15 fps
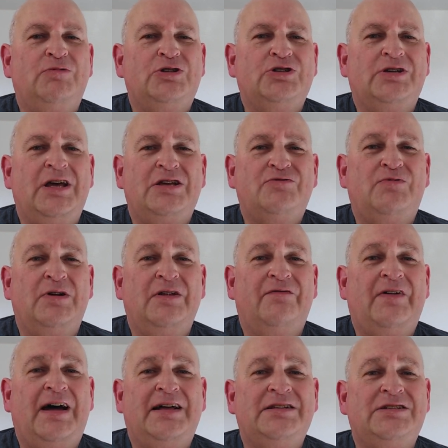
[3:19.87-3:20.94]
which gets rid
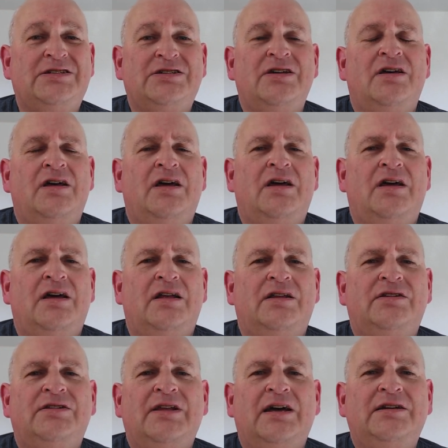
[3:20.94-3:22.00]
of ads.
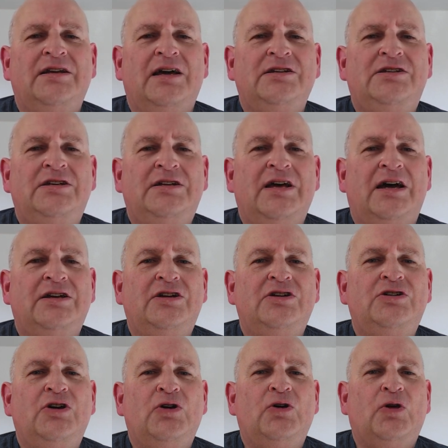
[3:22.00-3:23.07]
$9.99 a
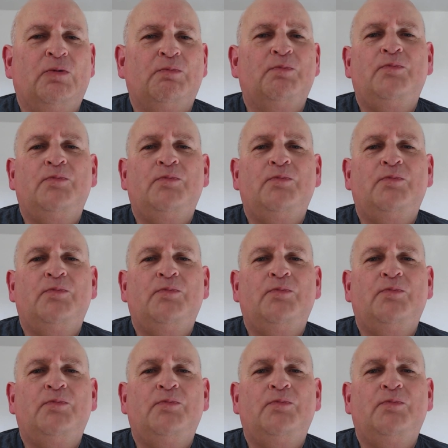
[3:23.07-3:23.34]
year.